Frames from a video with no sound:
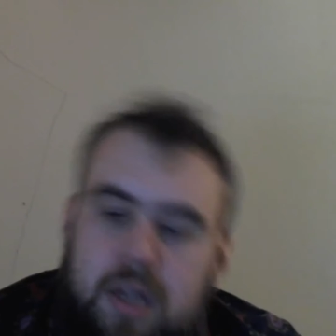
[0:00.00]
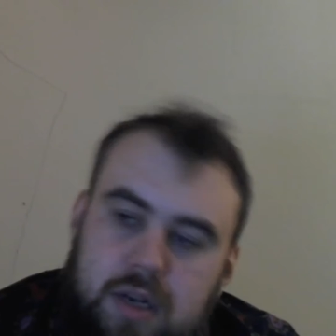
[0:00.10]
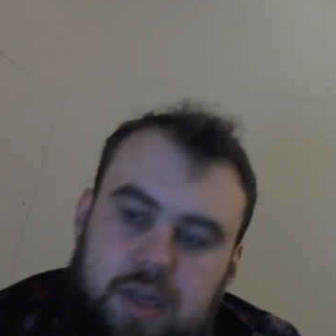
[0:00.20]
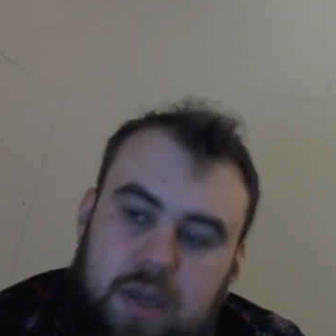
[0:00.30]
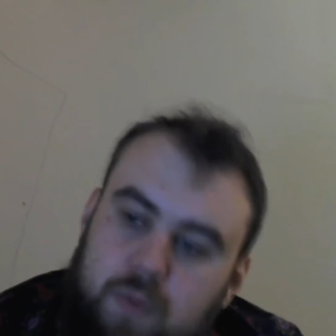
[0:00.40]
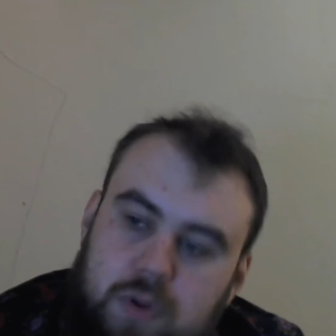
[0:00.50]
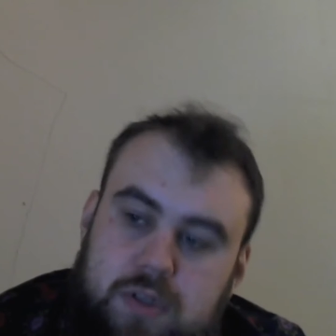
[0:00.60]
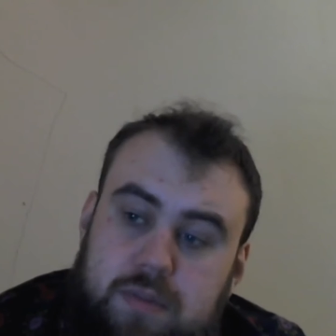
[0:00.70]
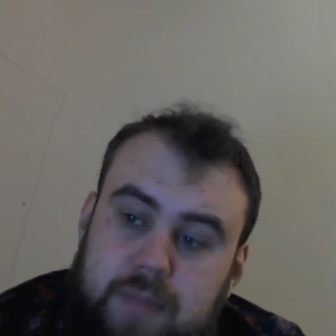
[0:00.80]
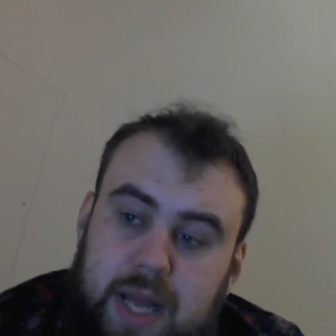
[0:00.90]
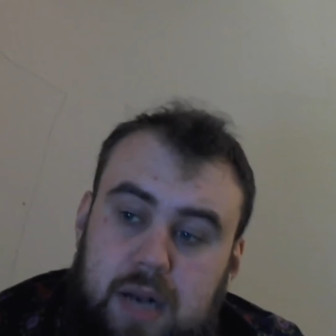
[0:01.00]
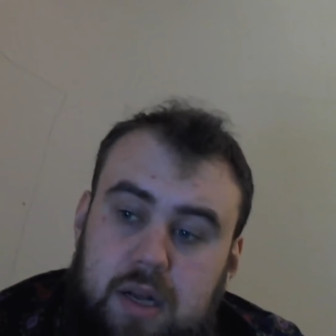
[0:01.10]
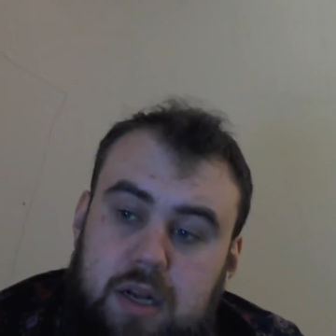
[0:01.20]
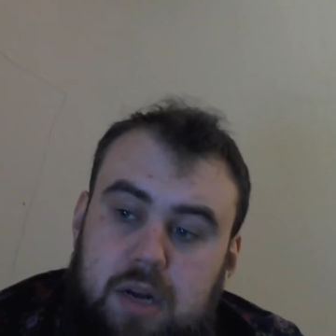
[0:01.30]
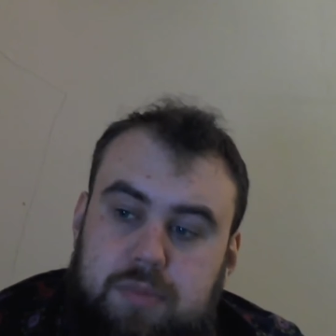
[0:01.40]
it wasn't meant,
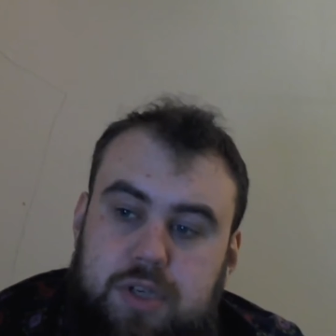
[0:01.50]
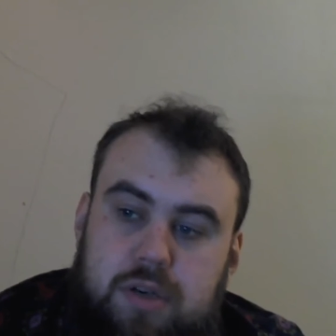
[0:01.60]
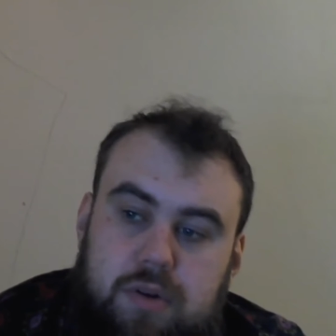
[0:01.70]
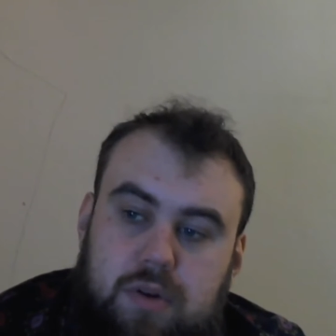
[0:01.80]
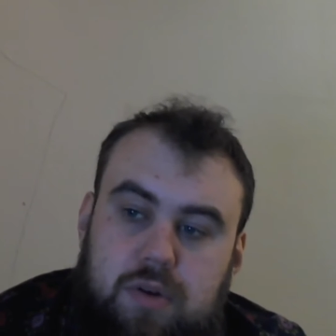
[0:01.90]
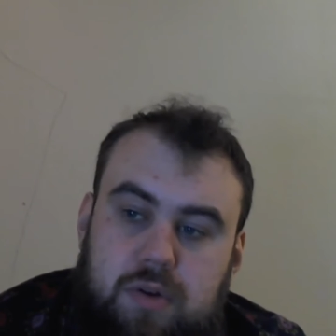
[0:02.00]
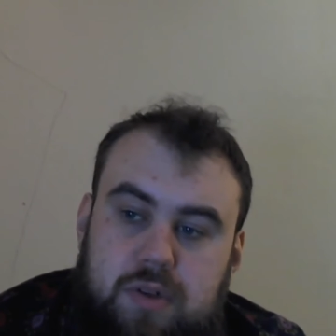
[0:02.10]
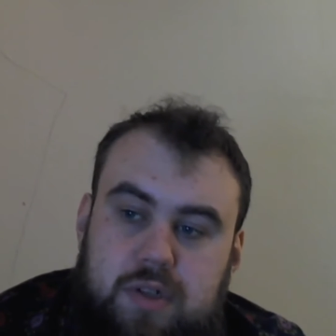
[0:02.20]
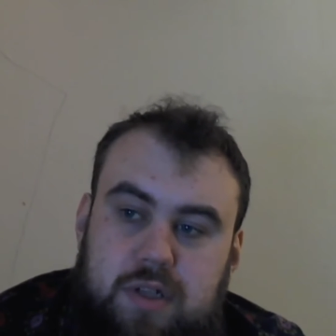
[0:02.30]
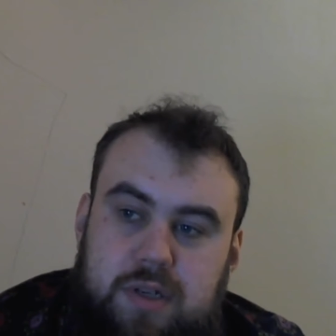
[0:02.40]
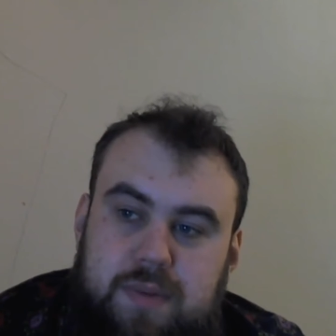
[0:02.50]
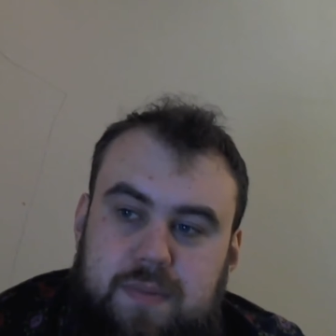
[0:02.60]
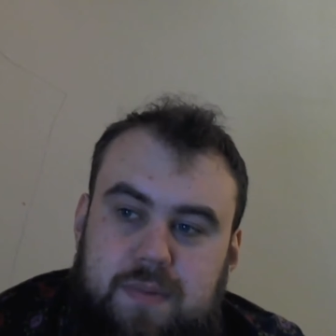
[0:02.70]
and I'm sure, of course, that